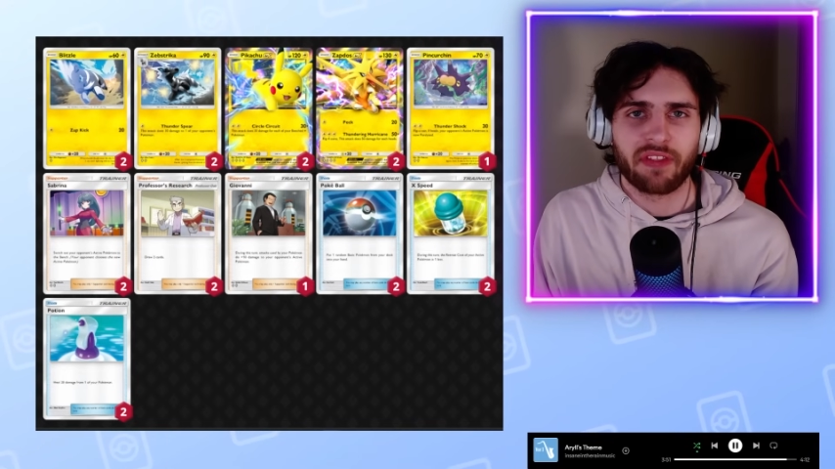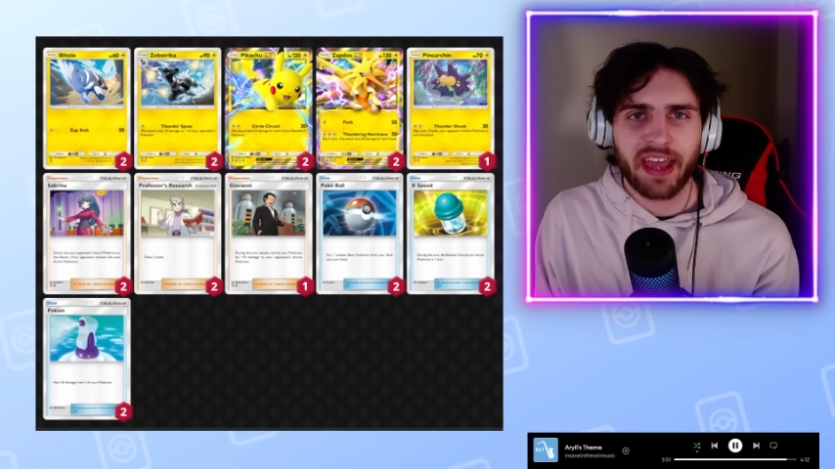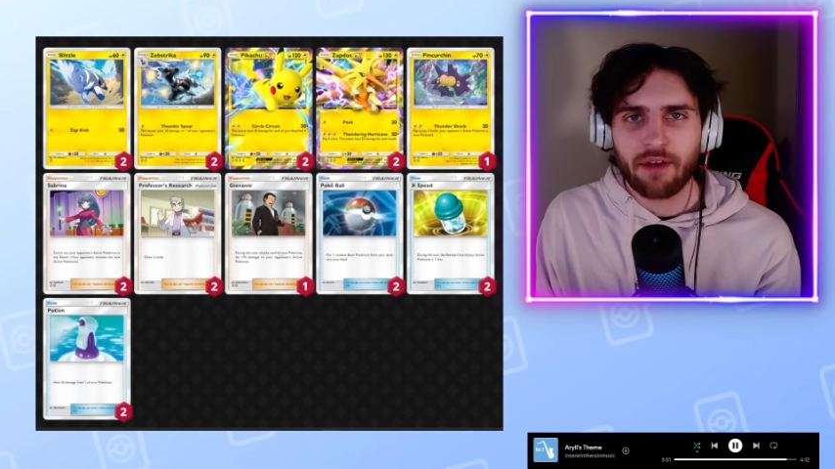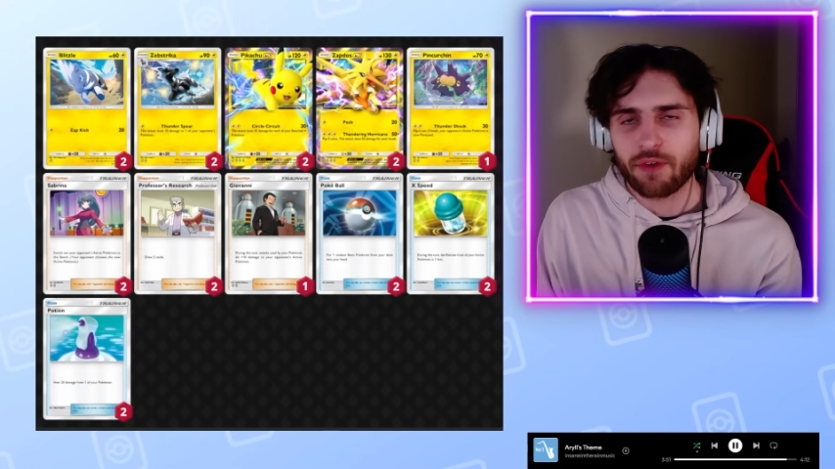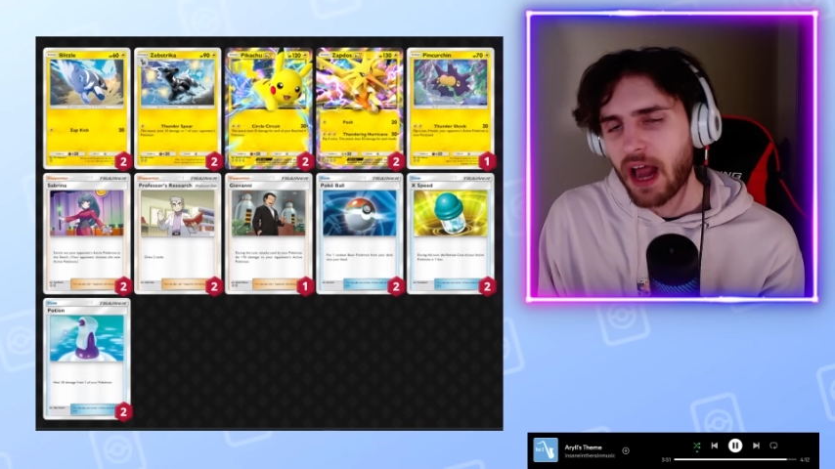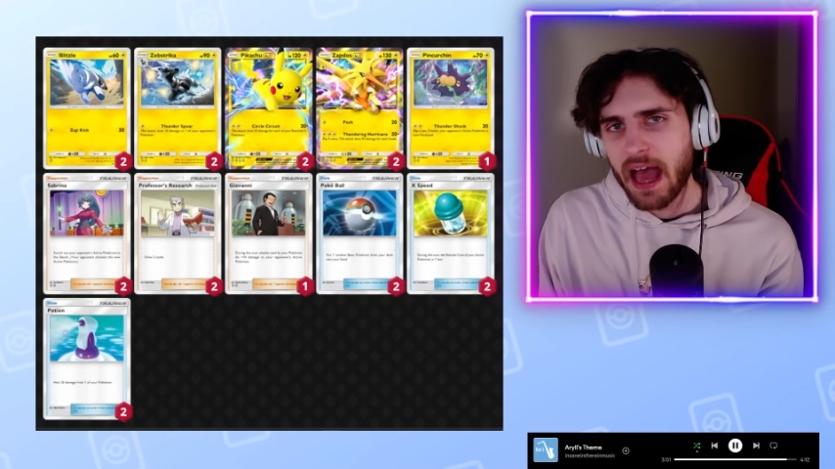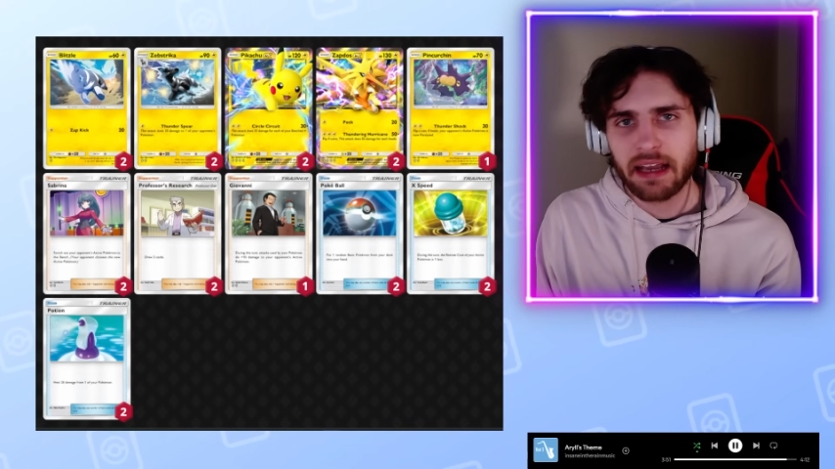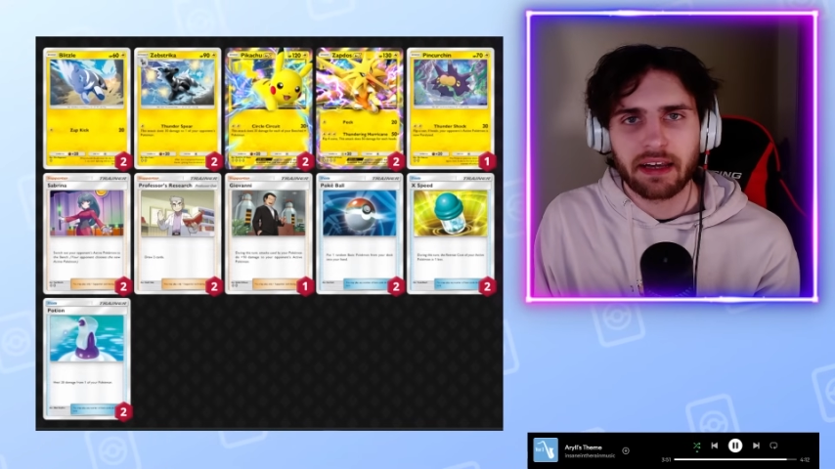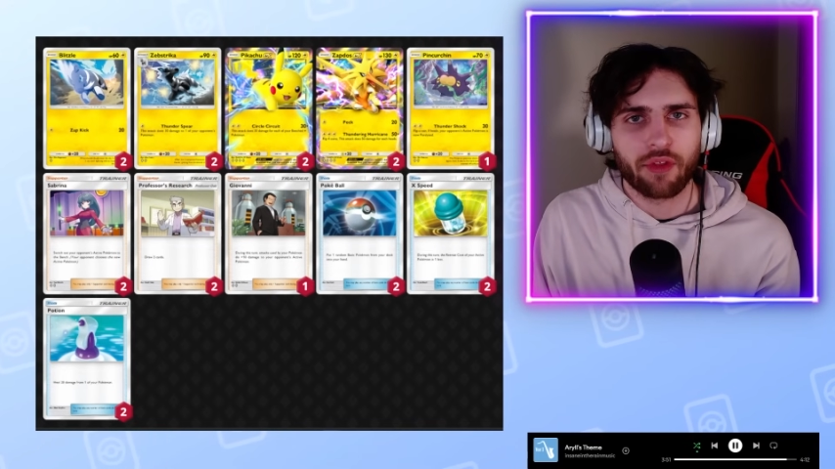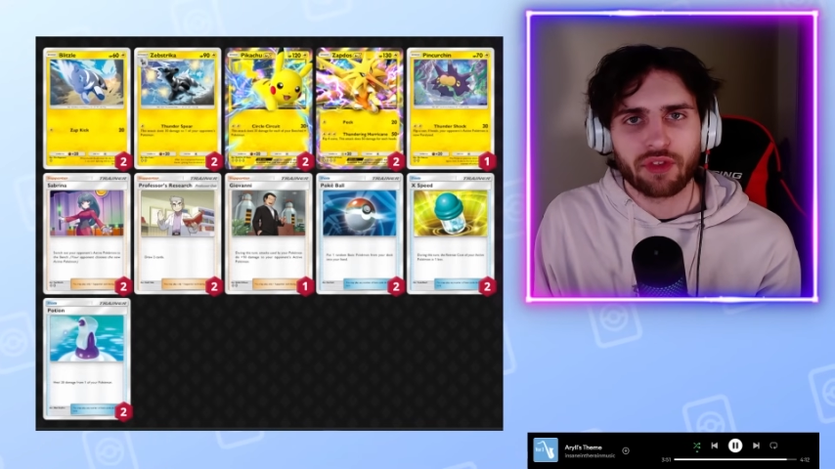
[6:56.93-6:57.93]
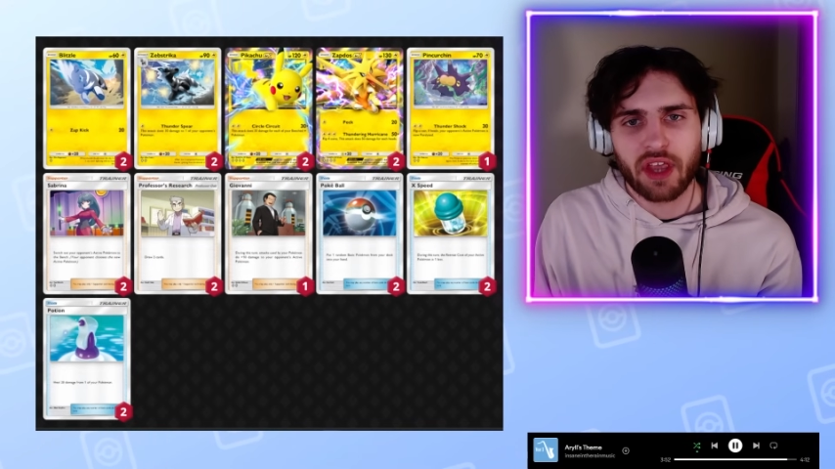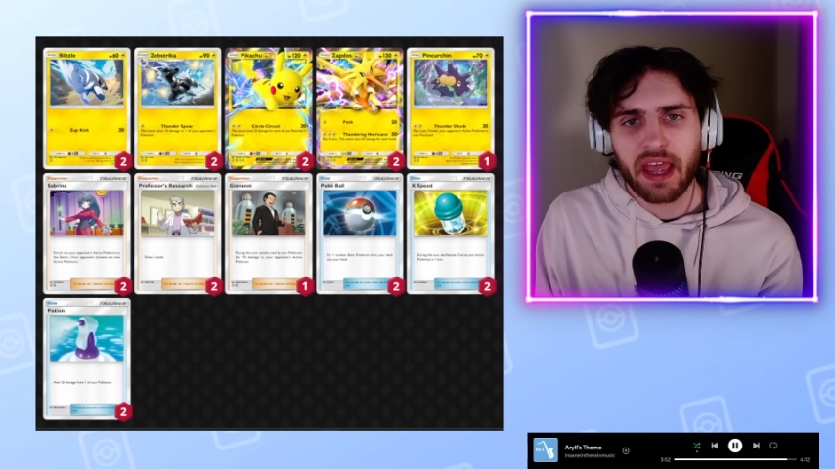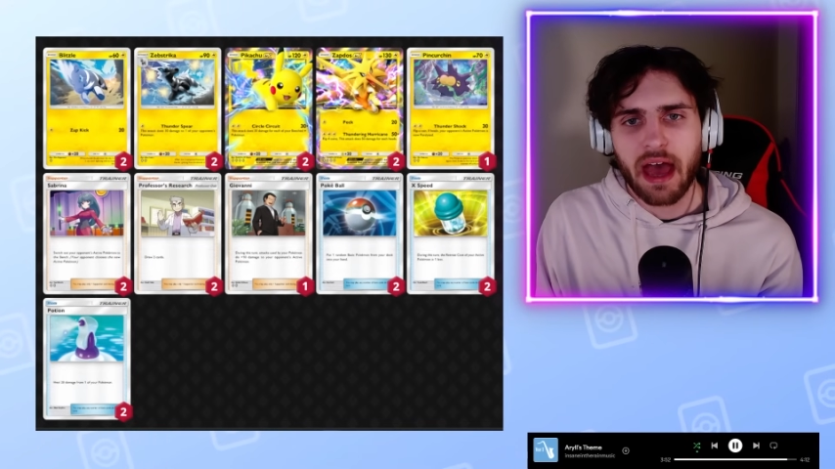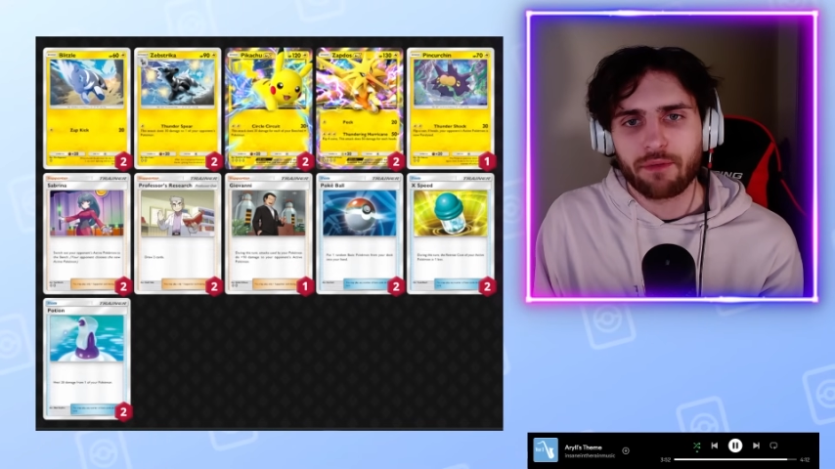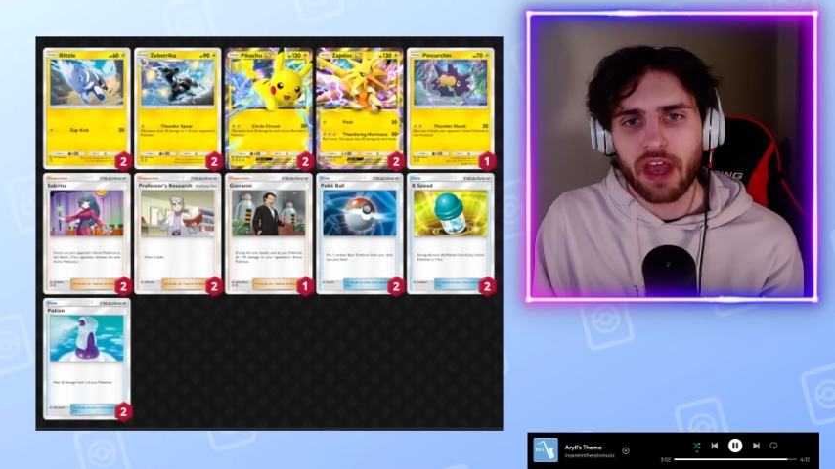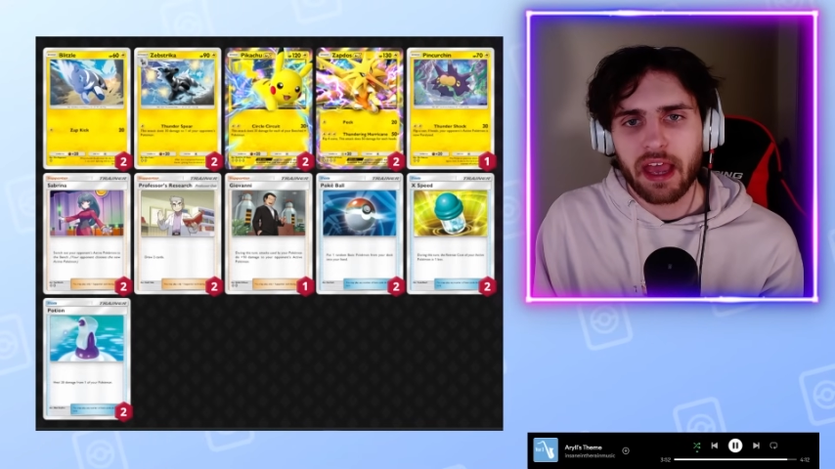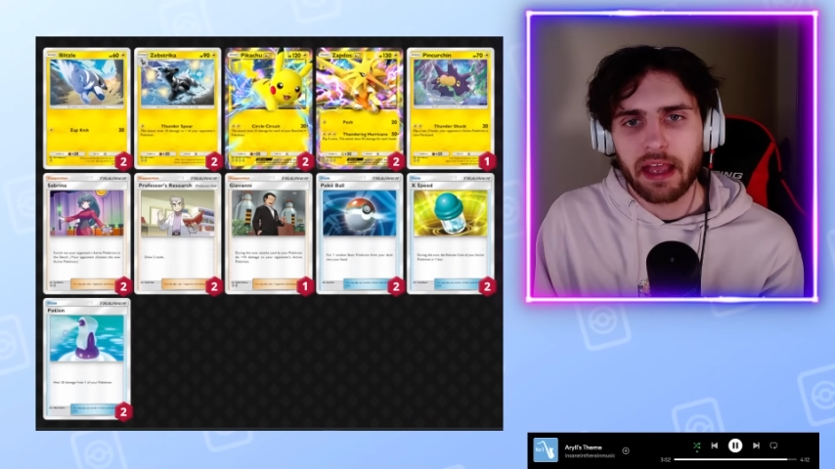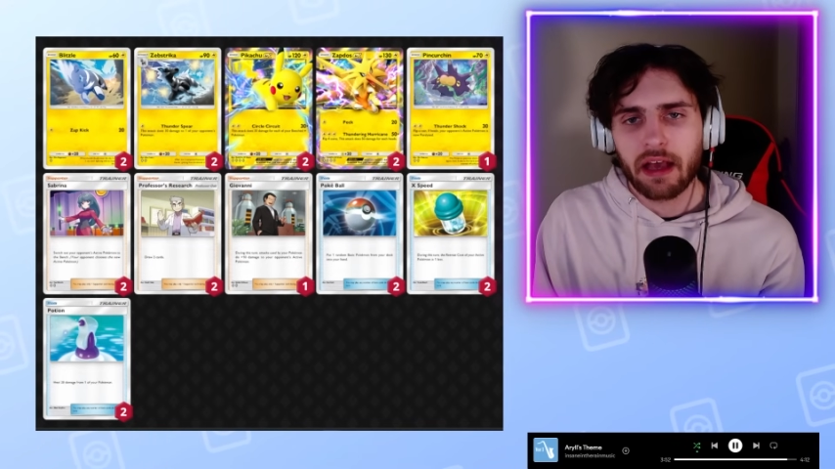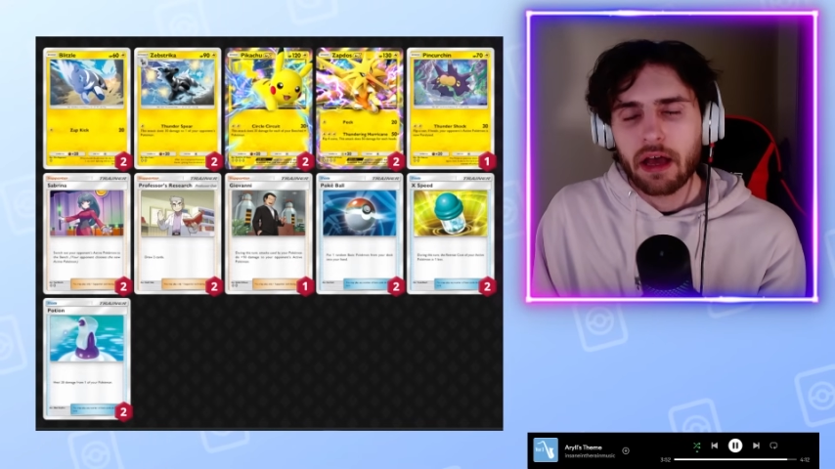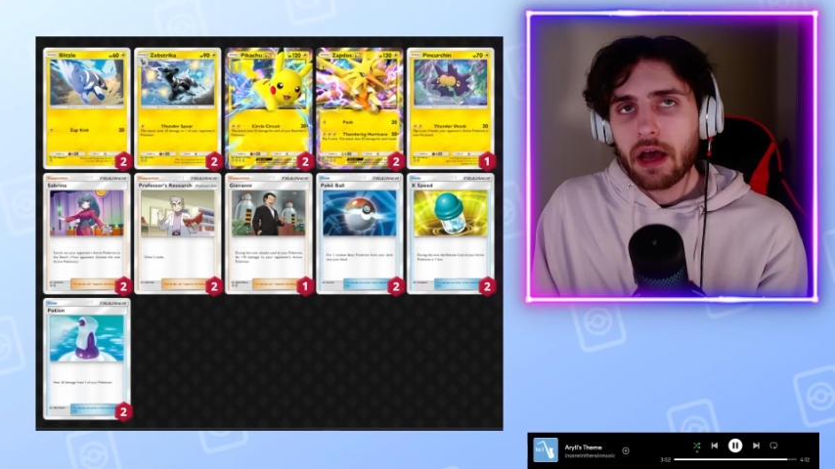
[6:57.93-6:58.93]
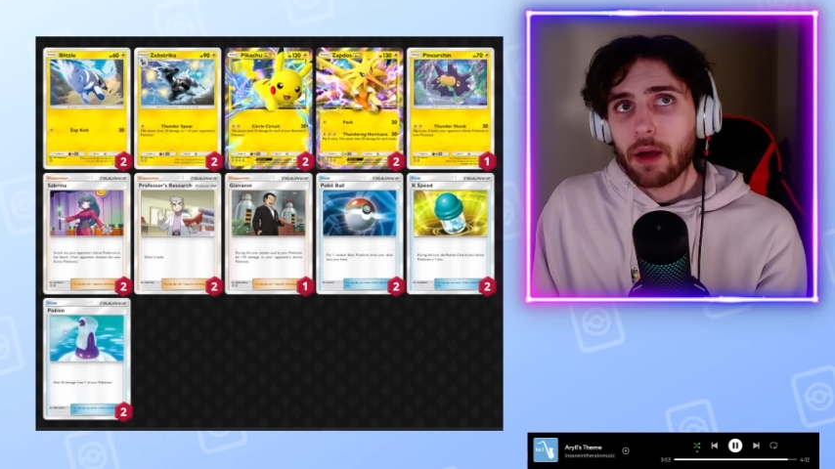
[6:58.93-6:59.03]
they ever had now that they have a